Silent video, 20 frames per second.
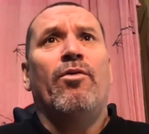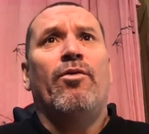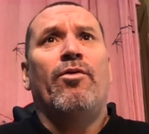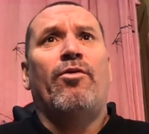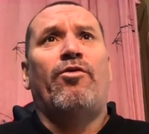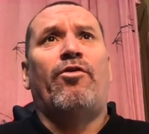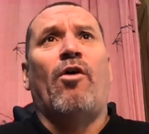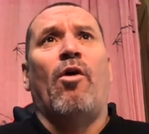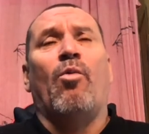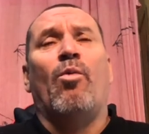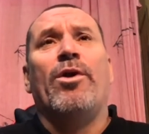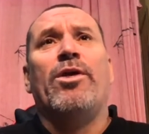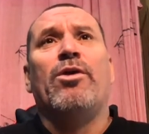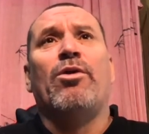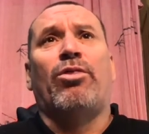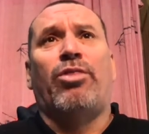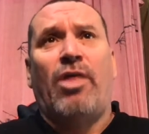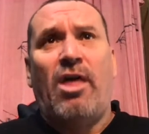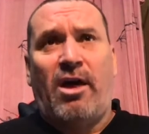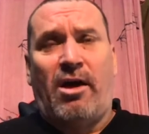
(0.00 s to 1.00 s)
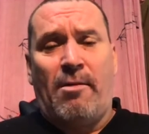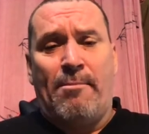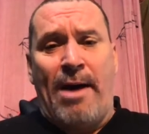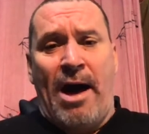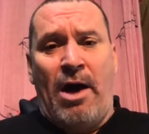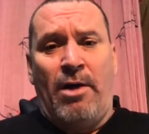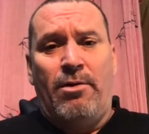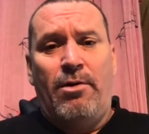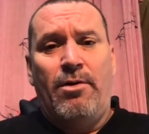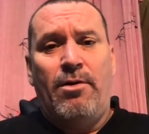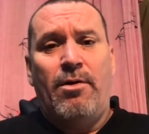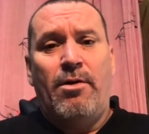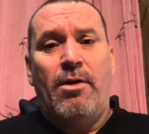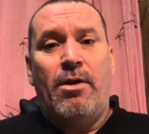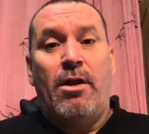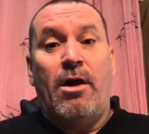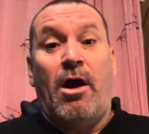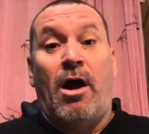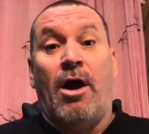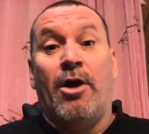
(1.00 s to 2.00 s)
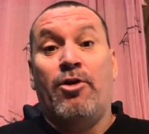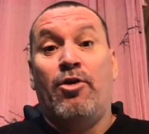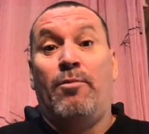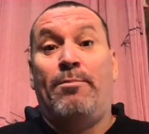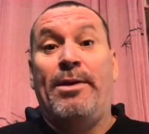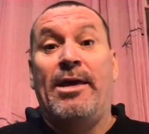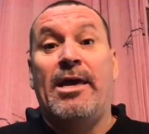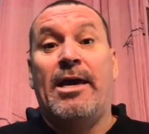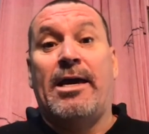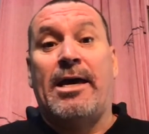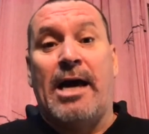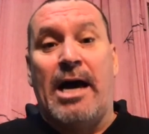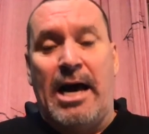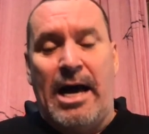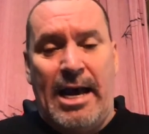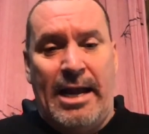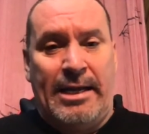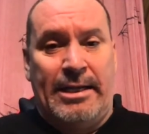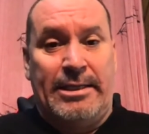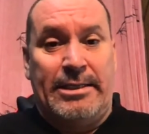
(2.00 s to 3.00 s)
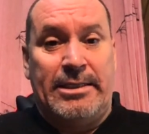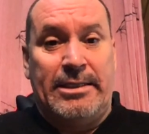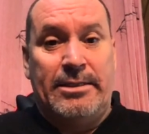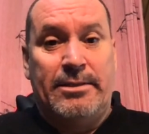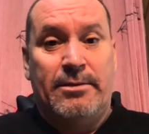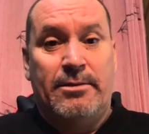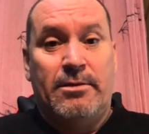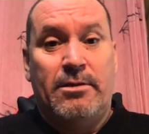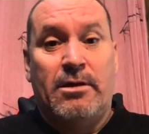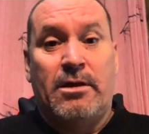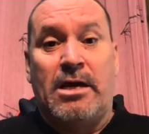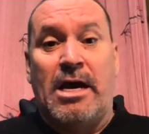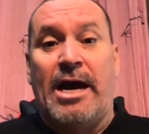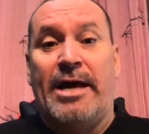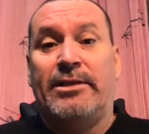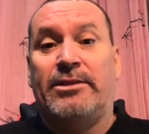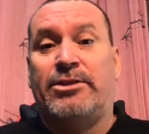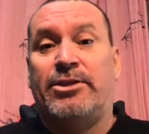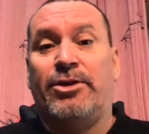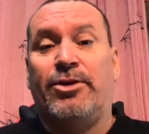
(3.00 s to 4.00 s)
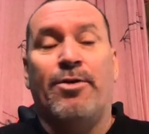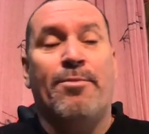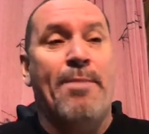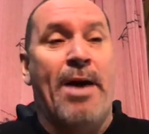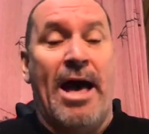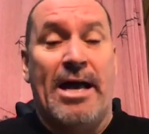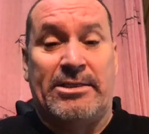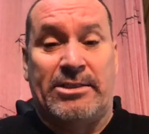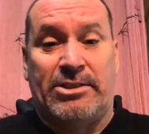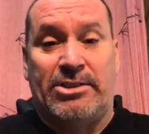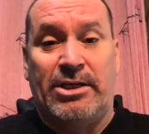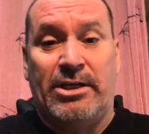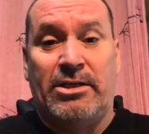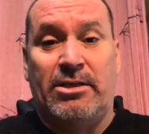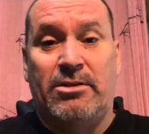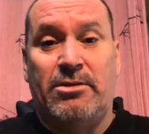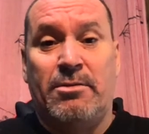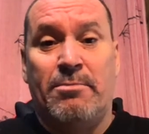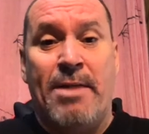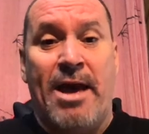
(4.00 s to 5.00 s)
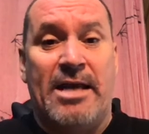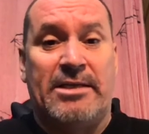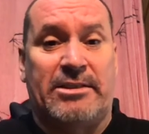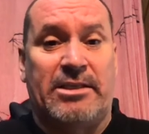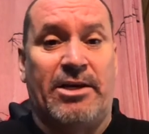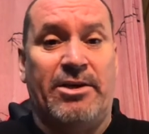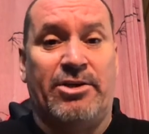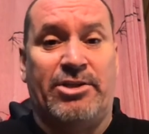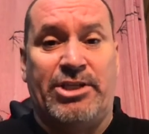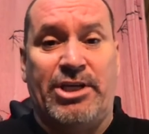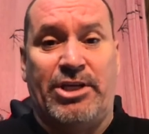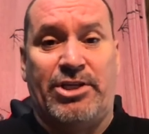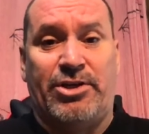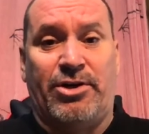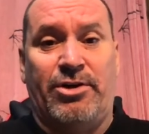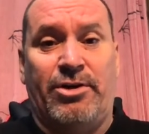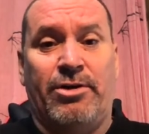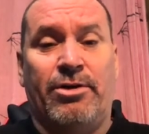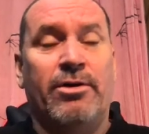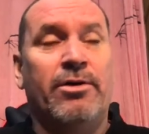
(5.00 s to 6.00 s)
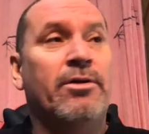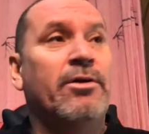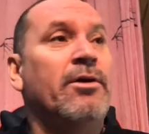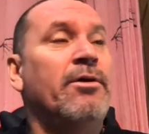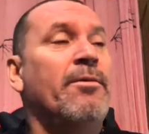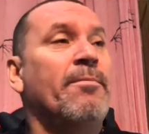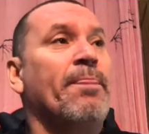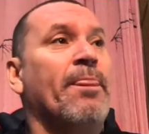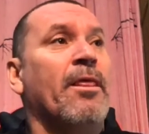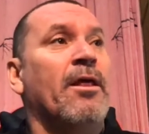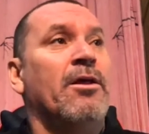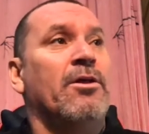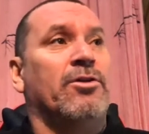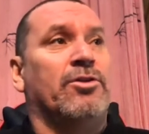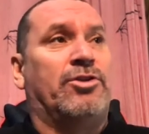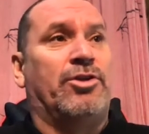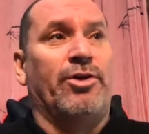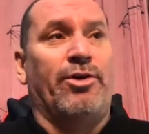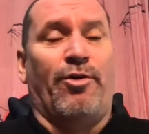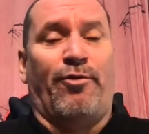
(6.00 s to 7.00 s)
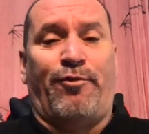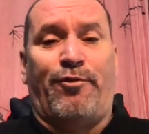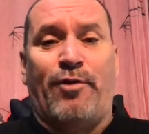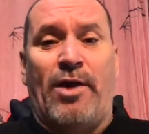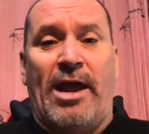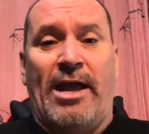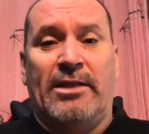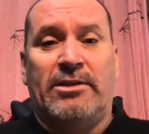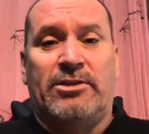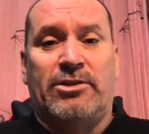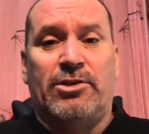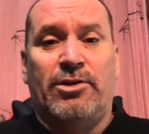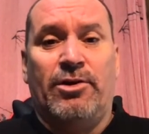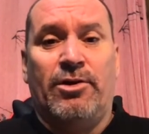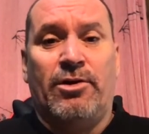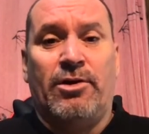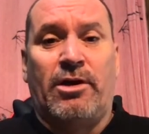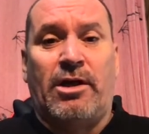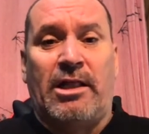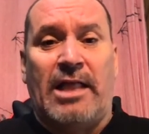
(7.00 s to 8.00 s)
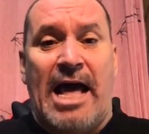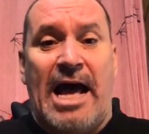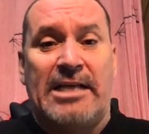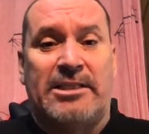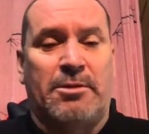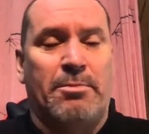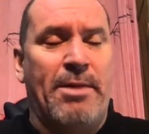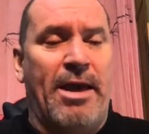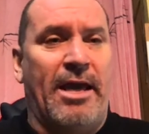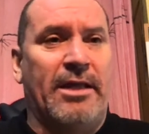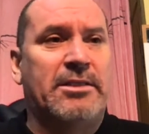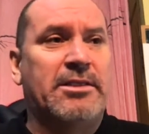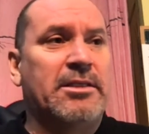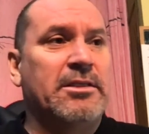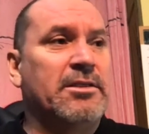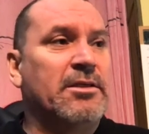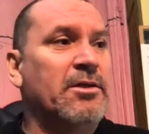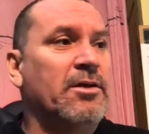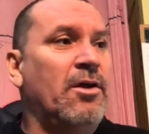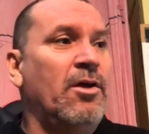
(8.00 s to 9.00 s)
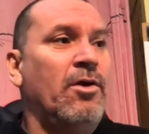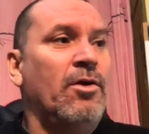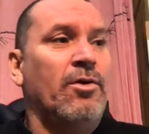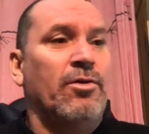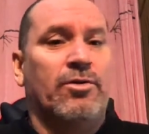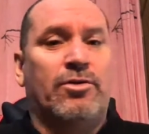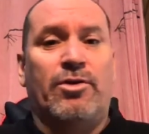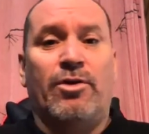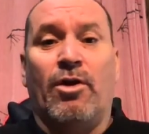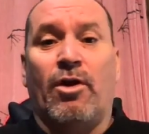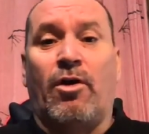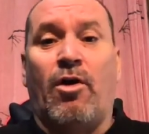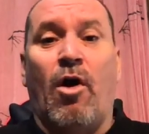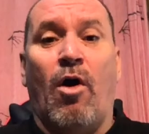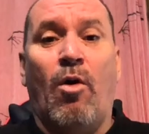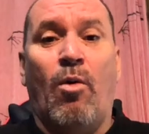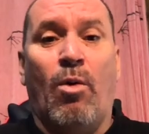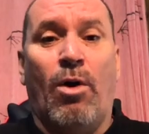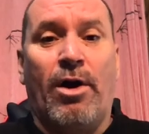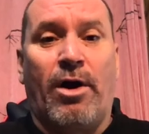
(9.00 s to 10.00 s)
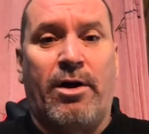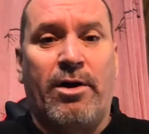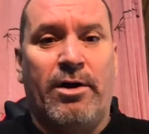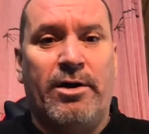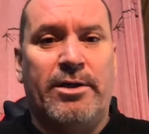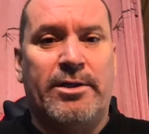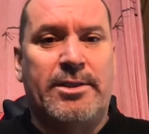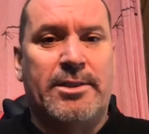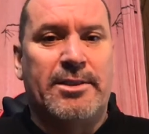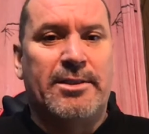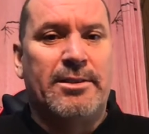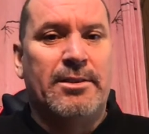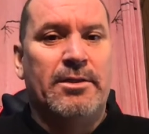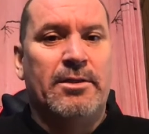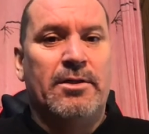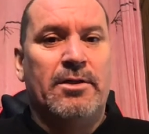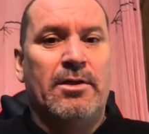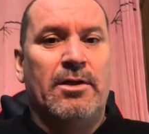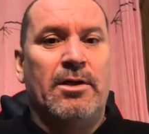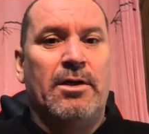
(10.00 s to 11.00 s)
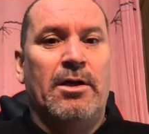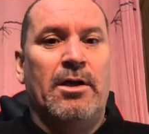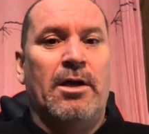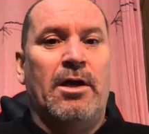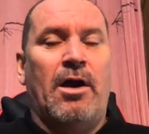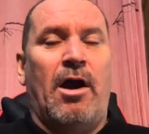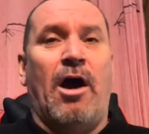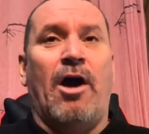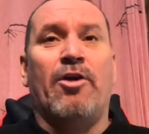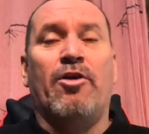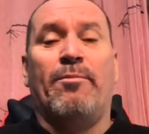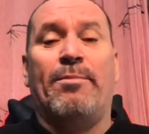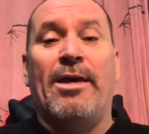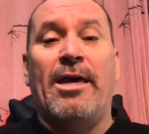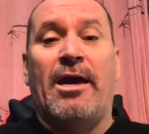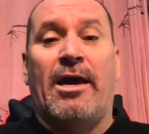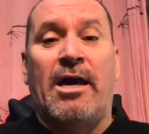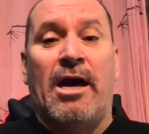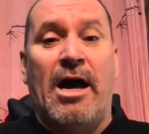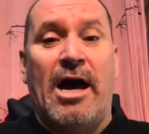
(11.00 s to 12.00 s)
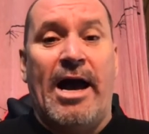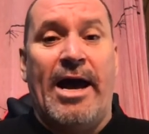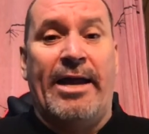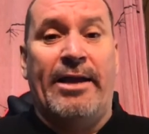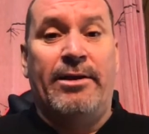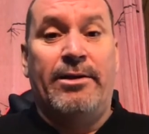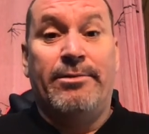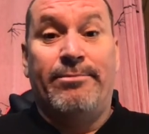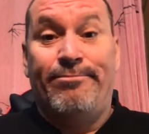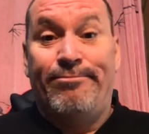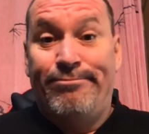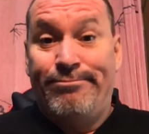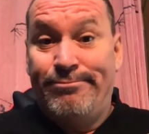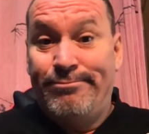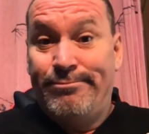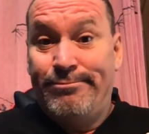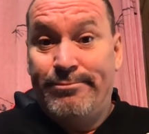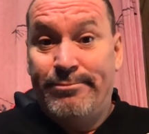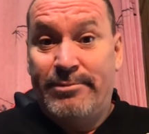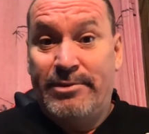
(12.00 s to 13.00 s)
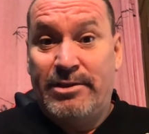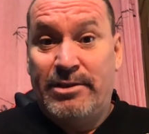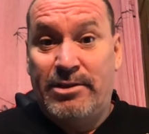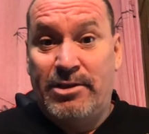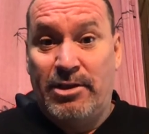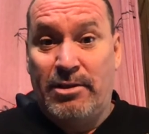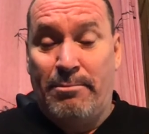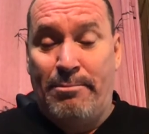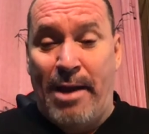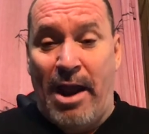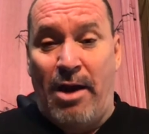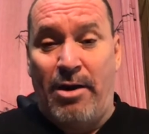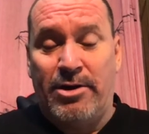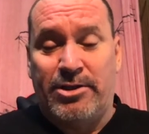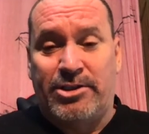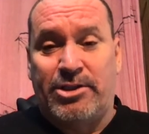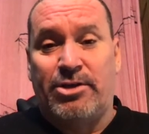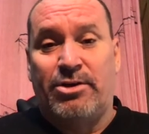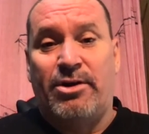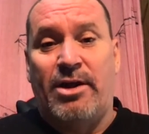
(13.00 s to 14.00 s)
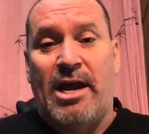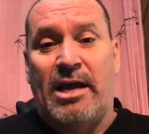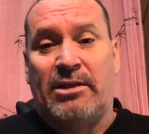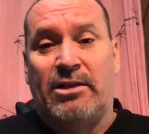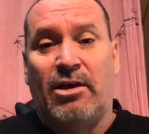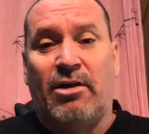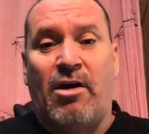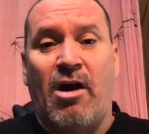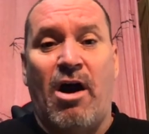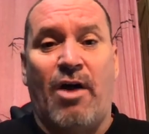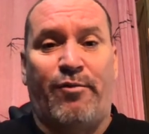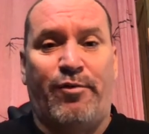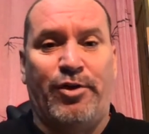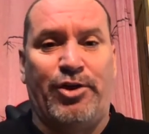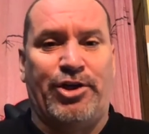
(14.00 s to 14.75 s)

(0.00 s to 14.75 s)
So when you think about, are you being kind? Kind to your master, your teacher, to your friends, to your classmates, to your co-workers? Are you being kind to the barrister at the coffee